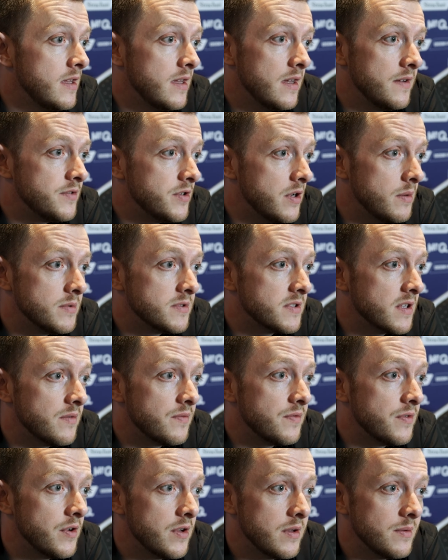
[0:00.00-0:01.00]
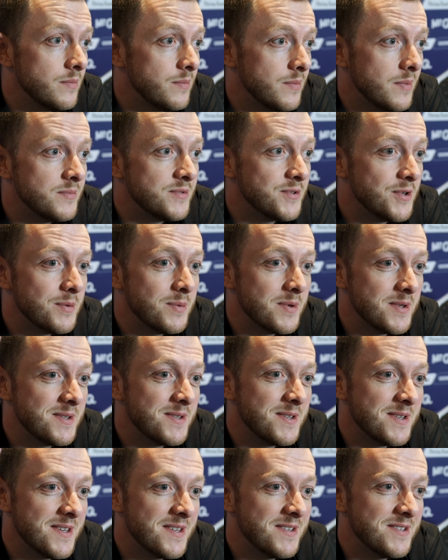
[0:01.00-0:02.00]
If Sean was to come through, I'm sure we'd
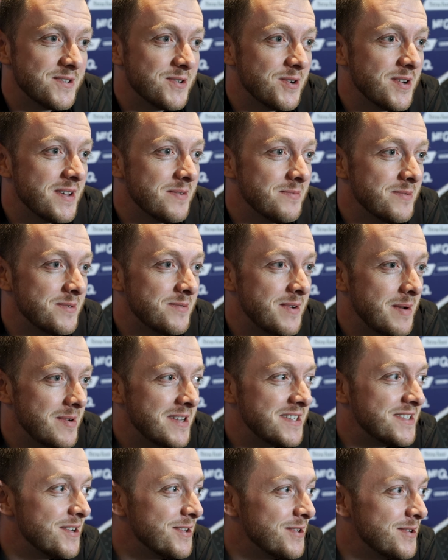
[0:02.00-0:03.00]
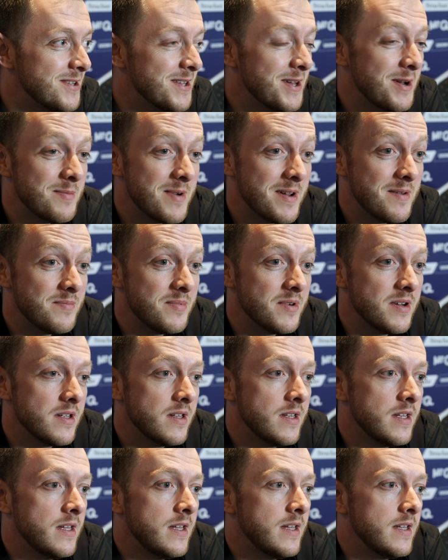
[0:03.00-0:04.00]
enjoy it and we'd rib each other a little bit. But
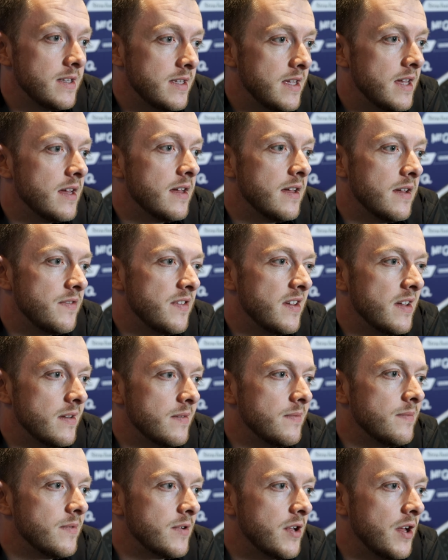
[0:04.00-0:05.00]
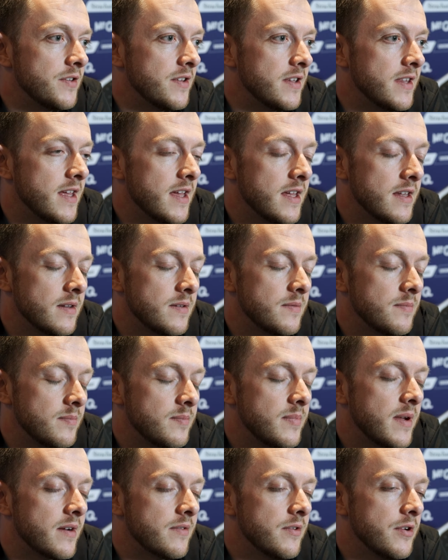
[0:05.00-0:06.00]
yeah, if you gun to the head,
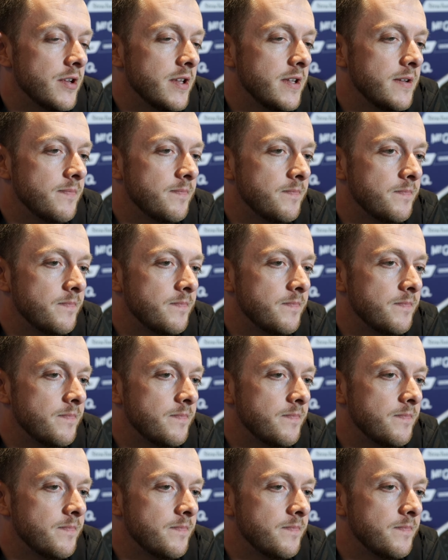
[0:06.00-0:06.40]
I'd pick Ronnie.